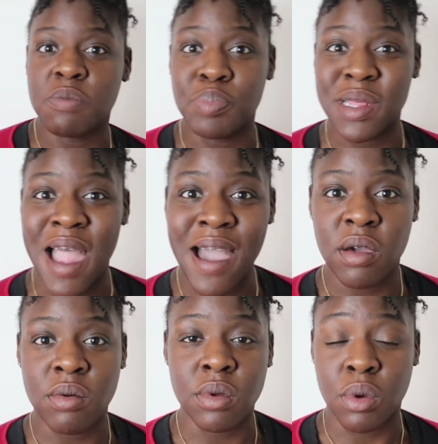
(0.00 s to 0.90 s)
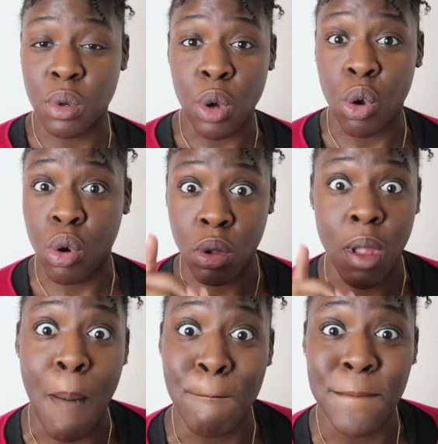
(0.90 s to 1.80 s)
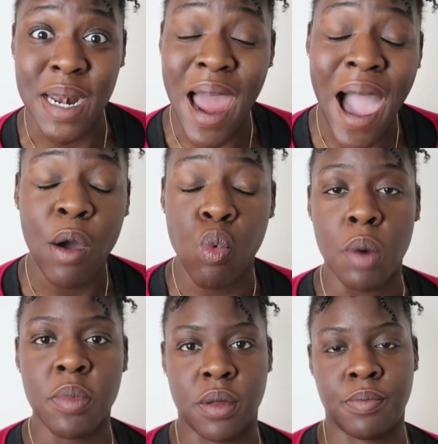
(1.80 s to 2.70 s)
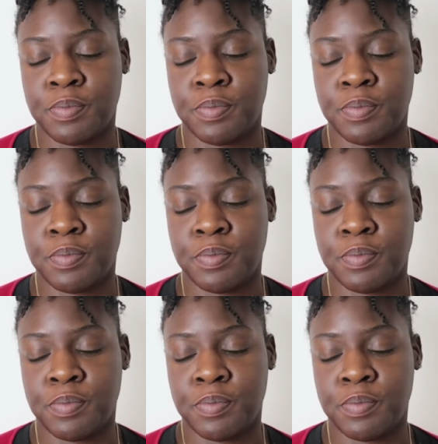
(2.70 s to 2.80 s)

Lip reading: black girl, a black woman,